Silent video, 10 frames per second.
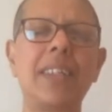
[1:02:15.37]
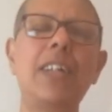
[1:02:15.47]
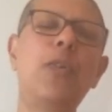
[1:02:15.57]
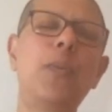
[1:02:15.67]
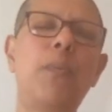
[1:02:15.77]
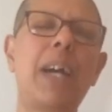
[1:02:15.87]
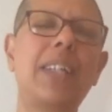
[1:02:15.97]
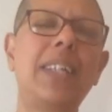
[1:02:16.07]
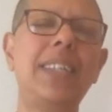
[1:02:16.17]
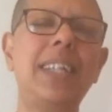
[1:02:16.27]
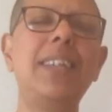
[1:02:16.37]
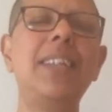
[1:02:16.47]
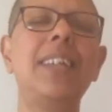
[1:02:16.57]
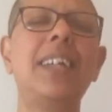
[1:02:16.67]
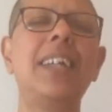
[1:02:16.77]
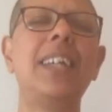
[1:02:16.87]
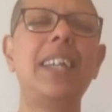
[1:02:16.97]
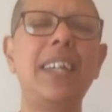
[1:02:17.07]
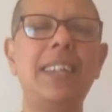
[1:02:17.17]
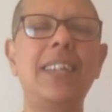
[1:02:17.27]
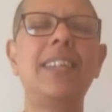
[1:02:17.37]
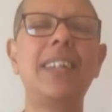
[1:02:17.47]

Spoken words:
Her own practice is eating